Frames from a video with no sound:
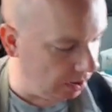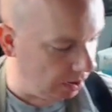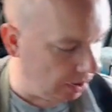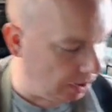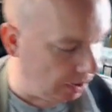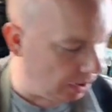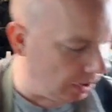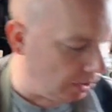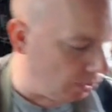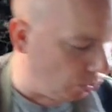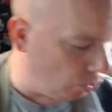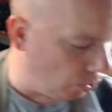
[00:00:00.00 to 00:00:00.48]

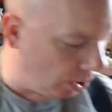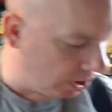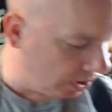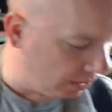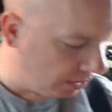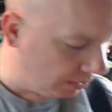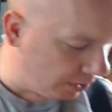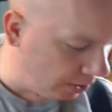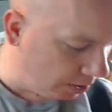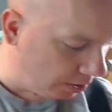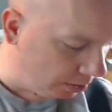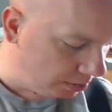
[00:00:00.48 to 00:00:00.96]
One
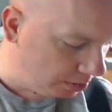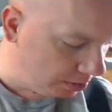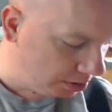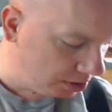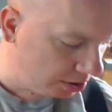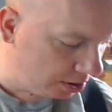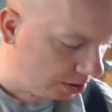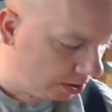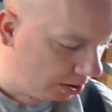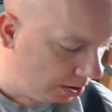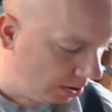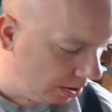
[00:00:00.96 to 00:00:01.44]
of
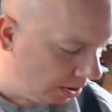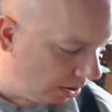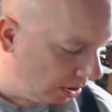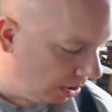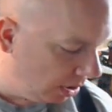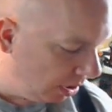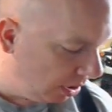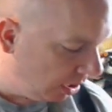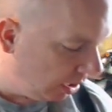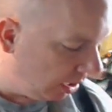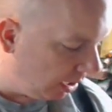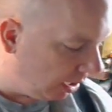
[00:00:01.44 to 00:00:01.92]
those
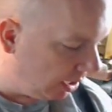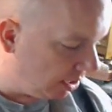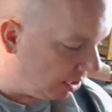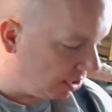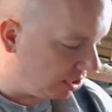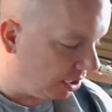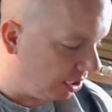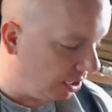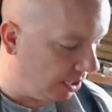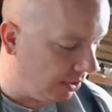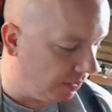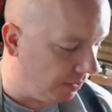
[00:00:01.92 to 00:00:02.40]

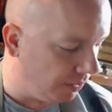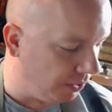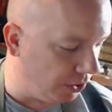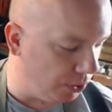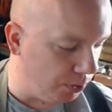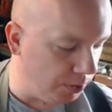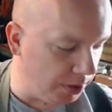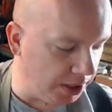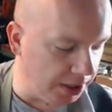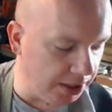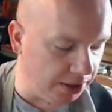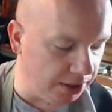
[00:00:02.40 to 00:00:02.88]
is if
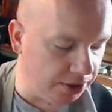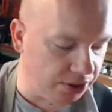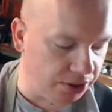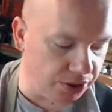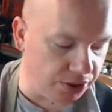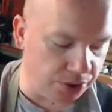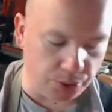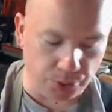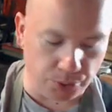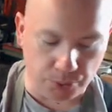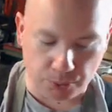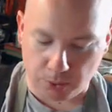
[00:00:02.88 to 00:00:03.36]
you need
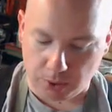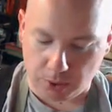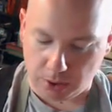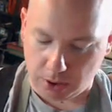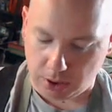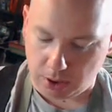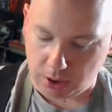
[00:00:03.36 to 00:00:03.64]
to